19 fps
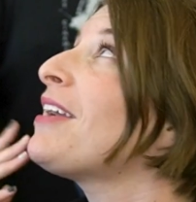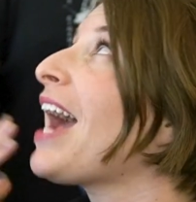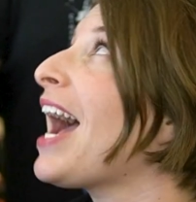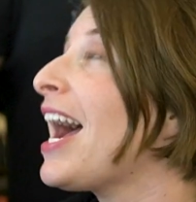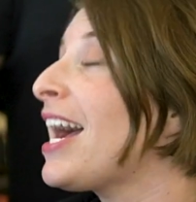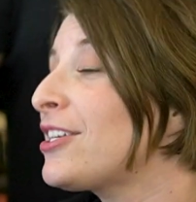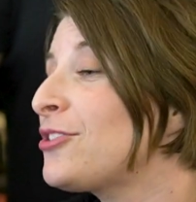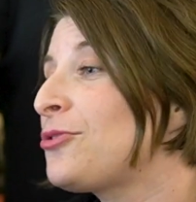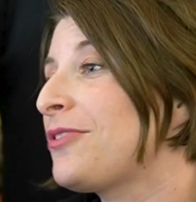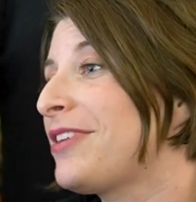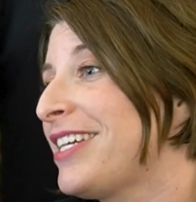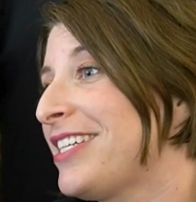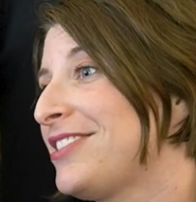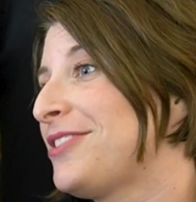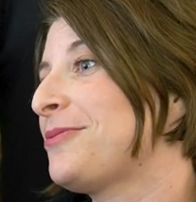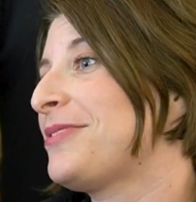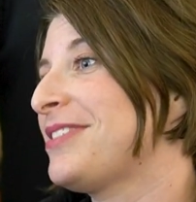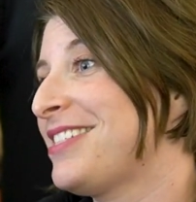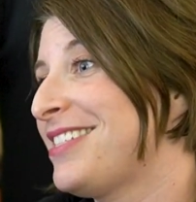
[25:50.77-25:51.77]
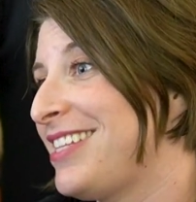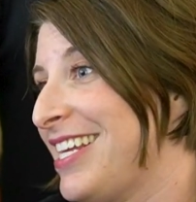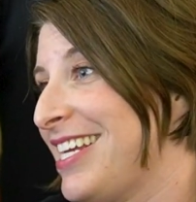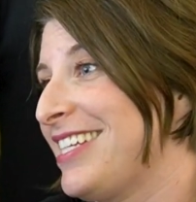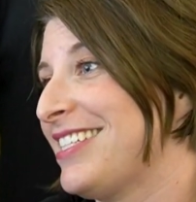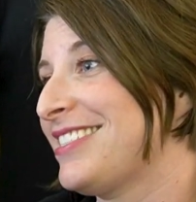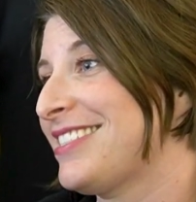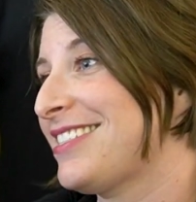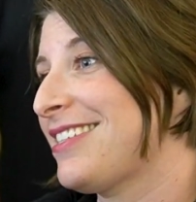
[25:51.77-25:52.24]
actual answer was
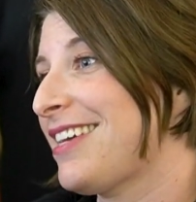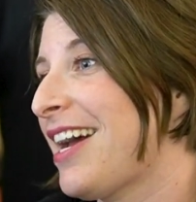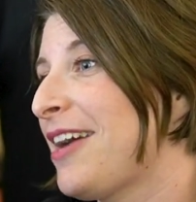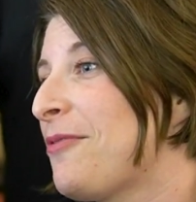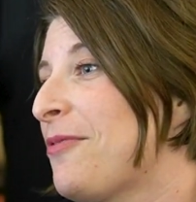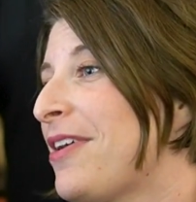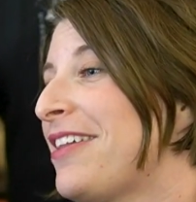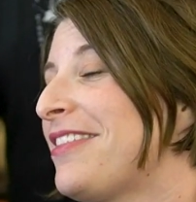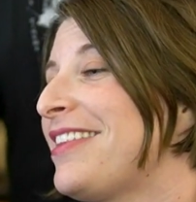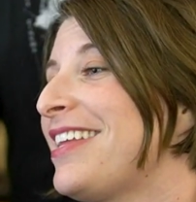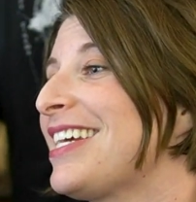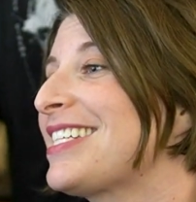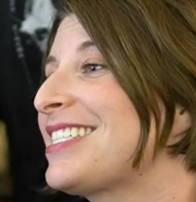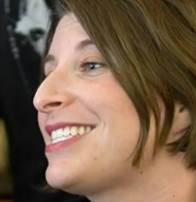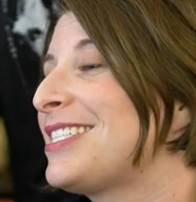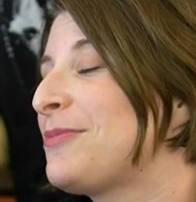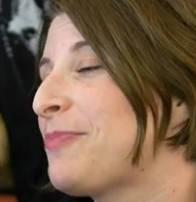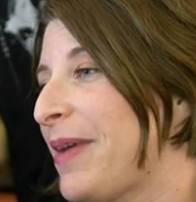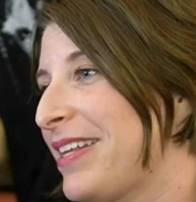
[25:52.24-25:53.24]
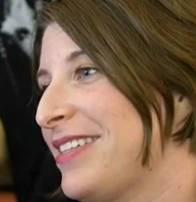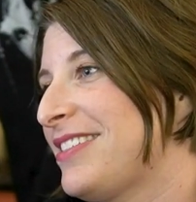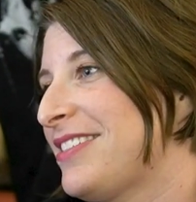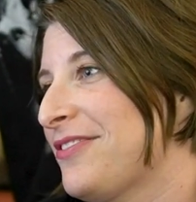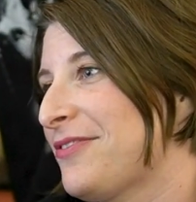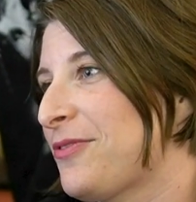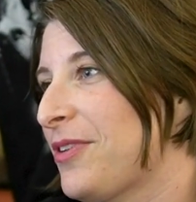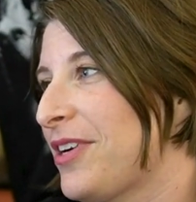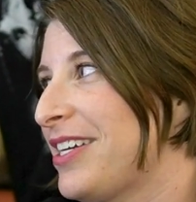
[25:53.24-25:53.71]
these. I want the
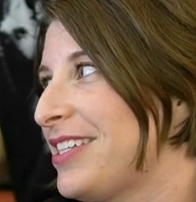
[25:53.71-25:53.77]
expensive one.